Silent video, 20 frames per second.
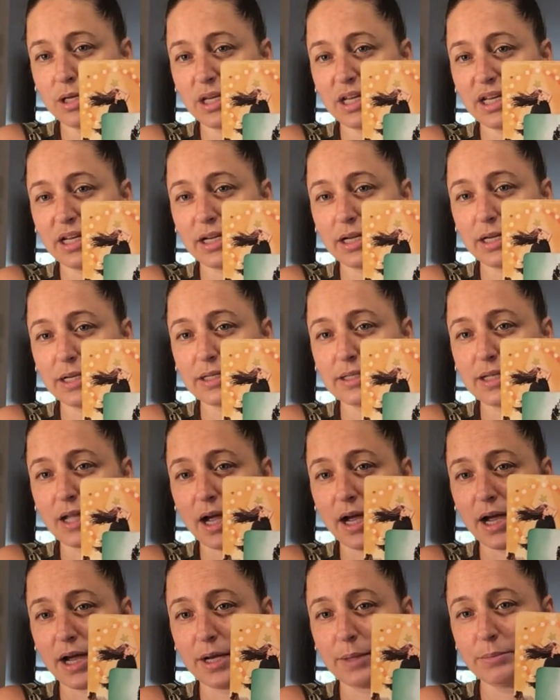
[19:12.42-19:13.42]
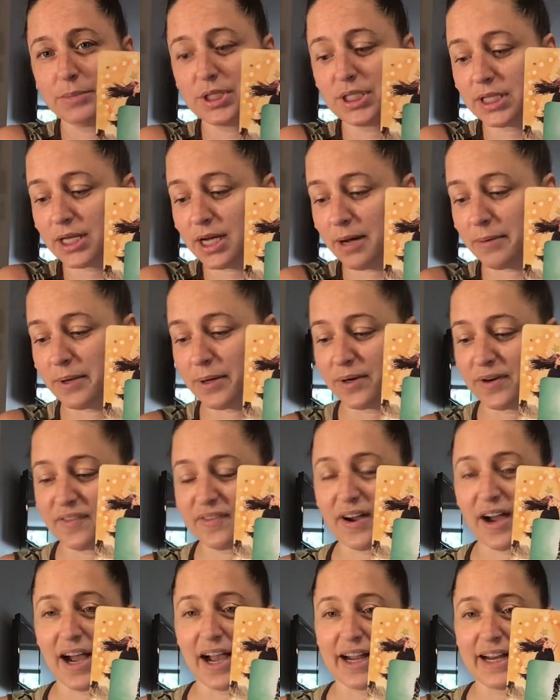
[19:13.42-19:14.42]
It is time to come out of
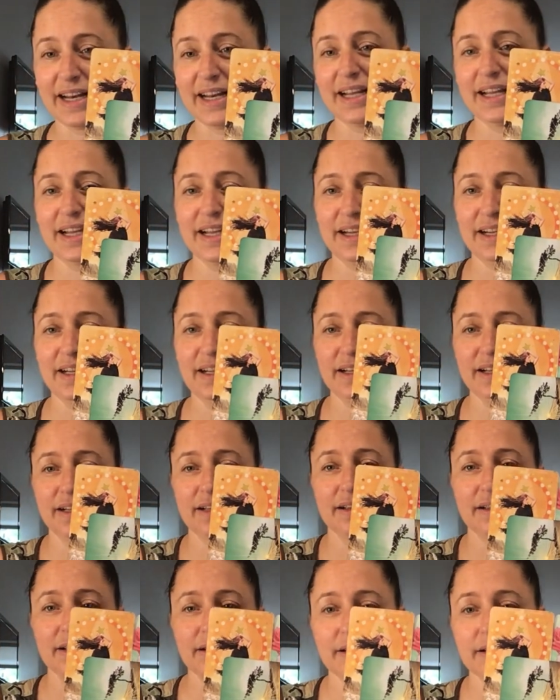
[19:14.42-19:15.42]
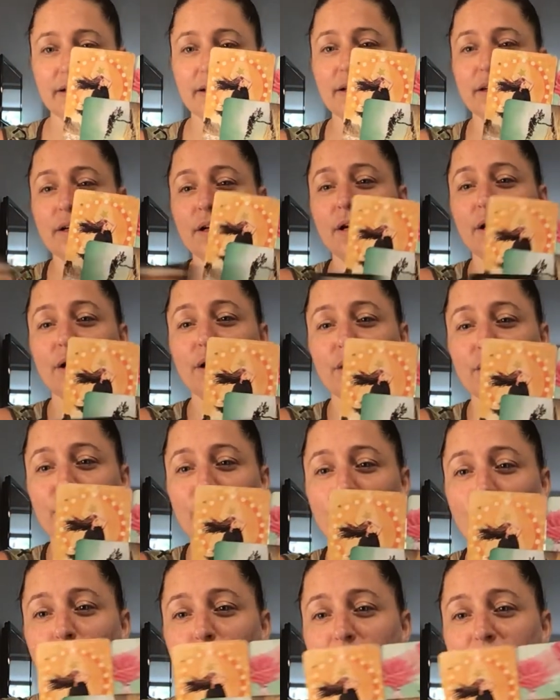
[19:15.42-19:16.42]
hiding,
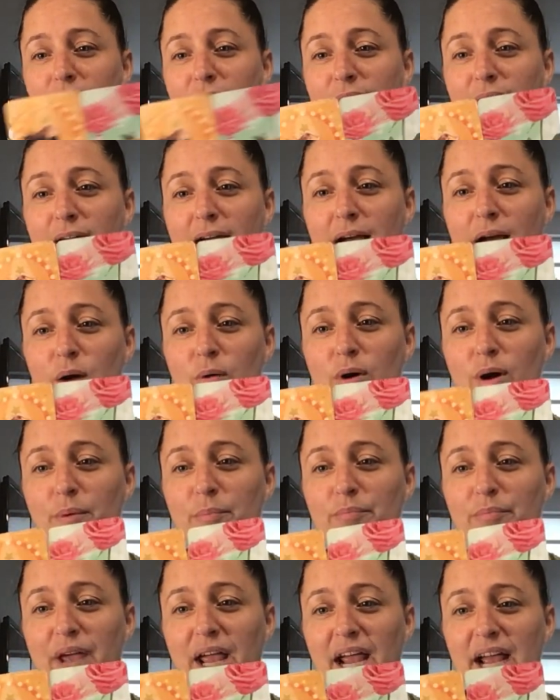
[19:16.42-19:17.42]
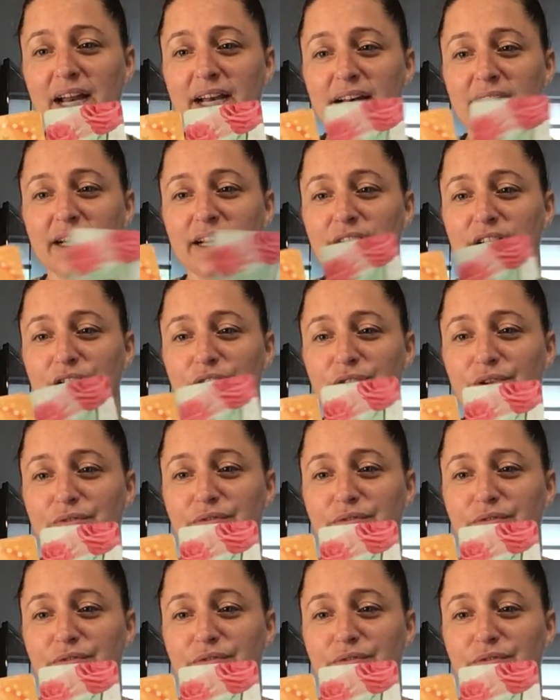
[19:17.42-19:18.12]
no matter how abandoned you